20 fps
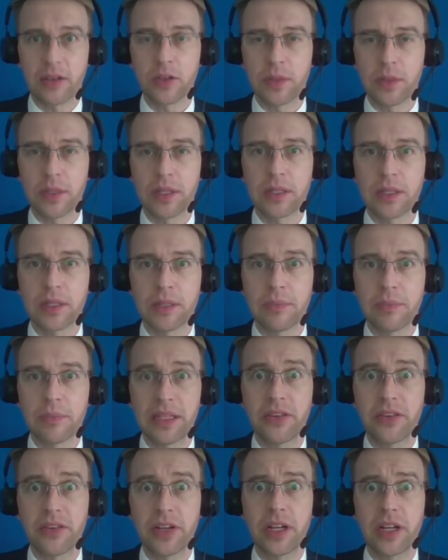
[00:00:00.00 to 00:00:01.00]
announcement
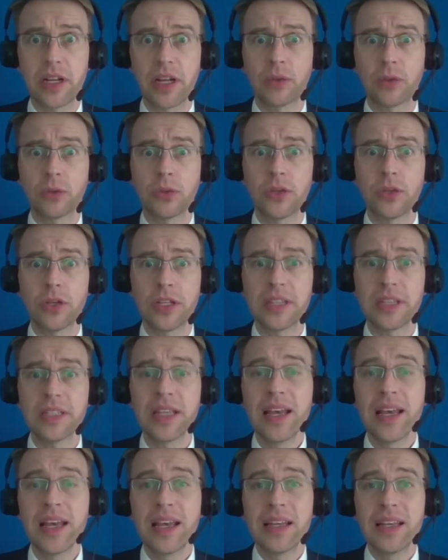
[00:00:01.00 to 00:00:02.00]
by the Iranian
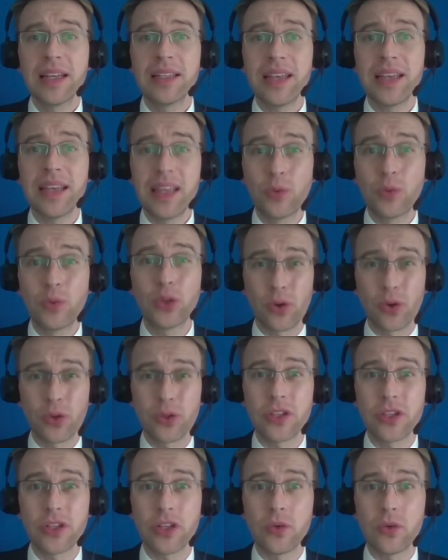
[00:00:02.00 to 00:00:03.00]
authorities, it would
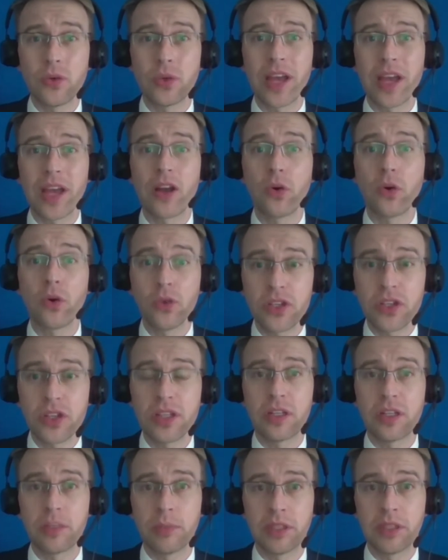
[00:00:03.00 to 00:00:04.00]
constitute a
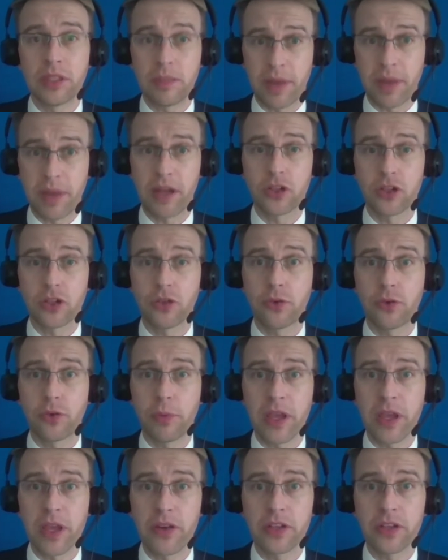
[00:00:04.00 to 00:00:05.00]
considerable departure
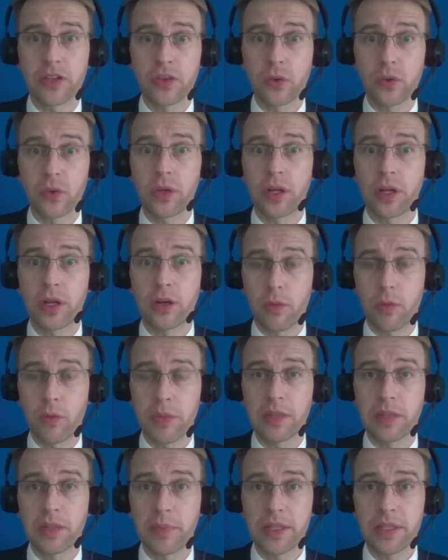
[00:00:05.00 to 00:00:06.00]
from Iran's nuclear
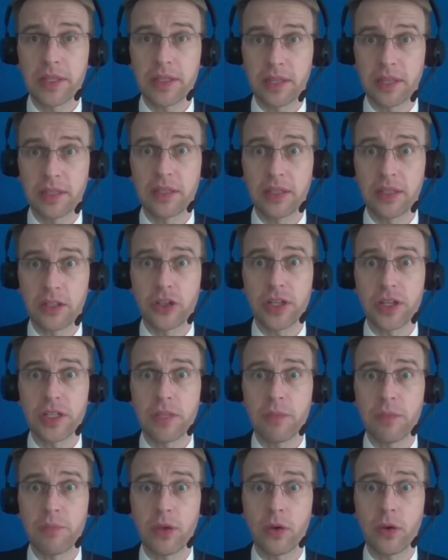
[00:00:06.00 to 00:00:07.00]
commitments under the
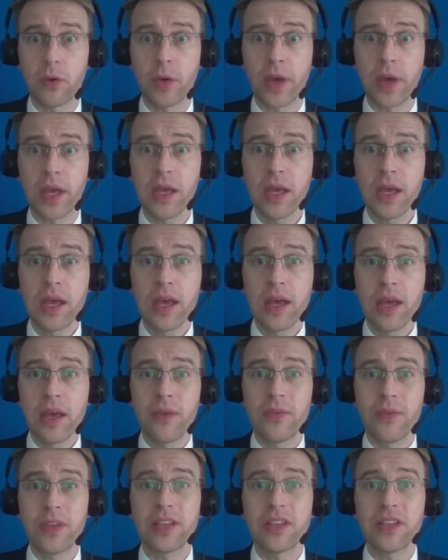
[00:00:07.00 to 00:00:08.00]
JCPOA
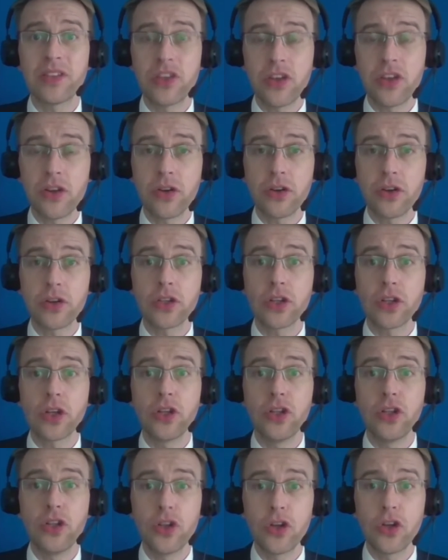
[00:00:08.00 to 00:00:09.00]
with serious
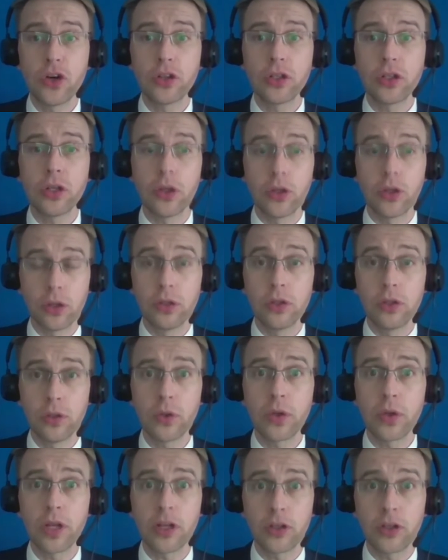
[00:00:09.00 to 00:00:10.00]

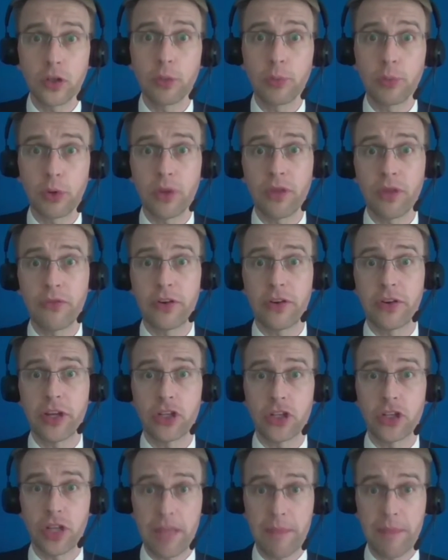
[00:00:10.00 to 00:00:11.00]
nuclear
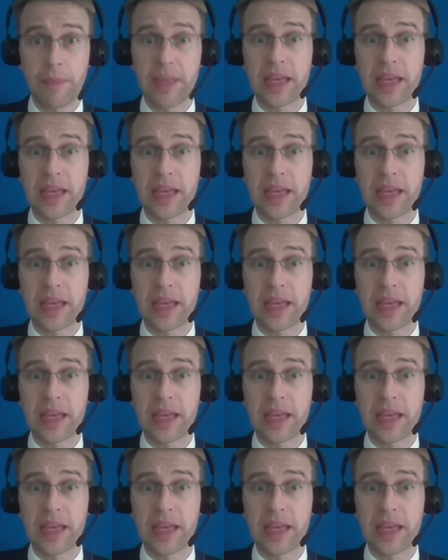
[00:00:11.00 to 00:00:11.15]
non-proliferation